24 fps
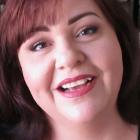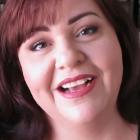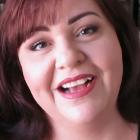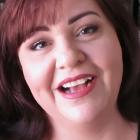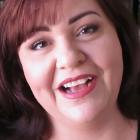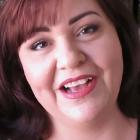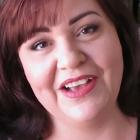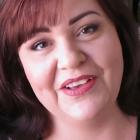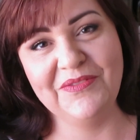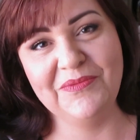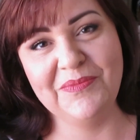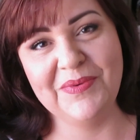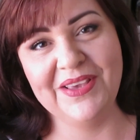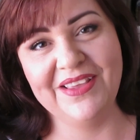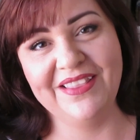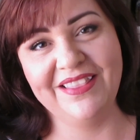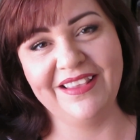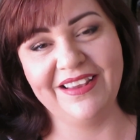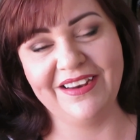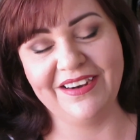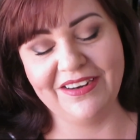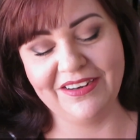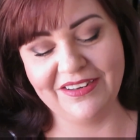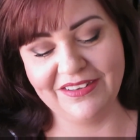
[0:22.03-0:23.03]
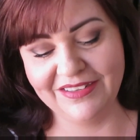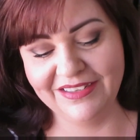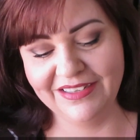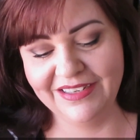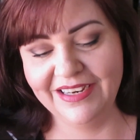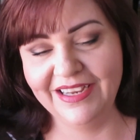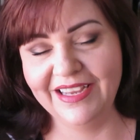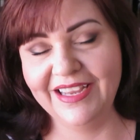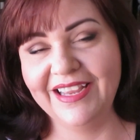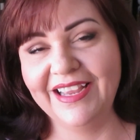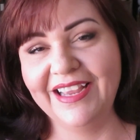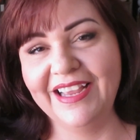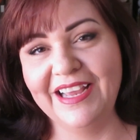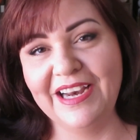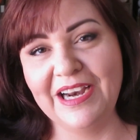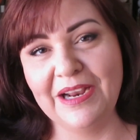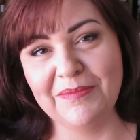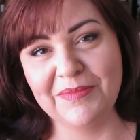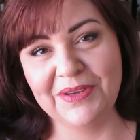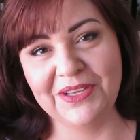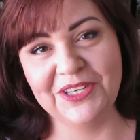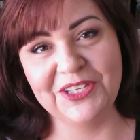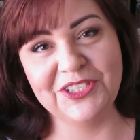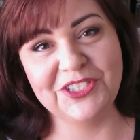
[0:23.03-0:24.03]
I've been there, and
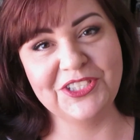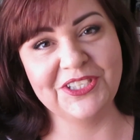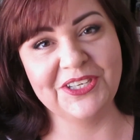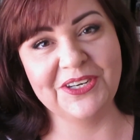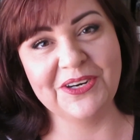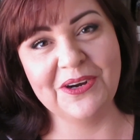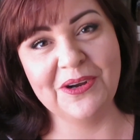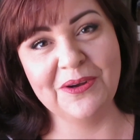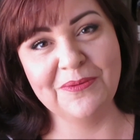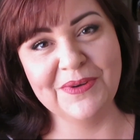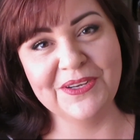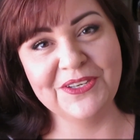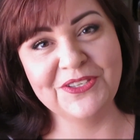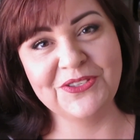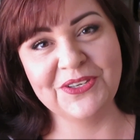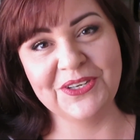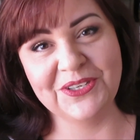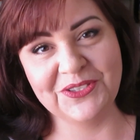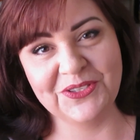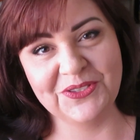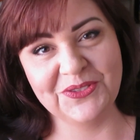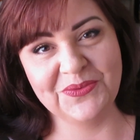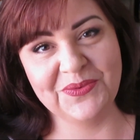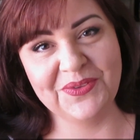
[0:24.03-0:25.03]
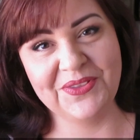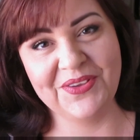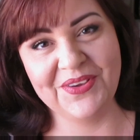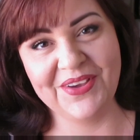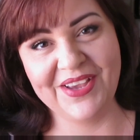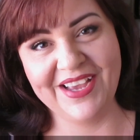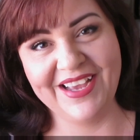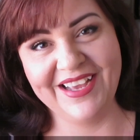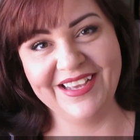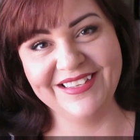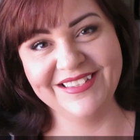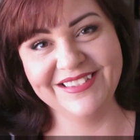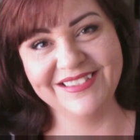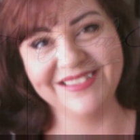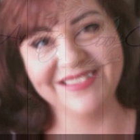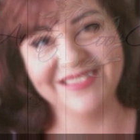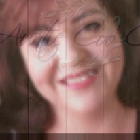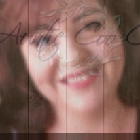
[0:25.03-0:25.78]
I'm gonna share all my treasures with you guys.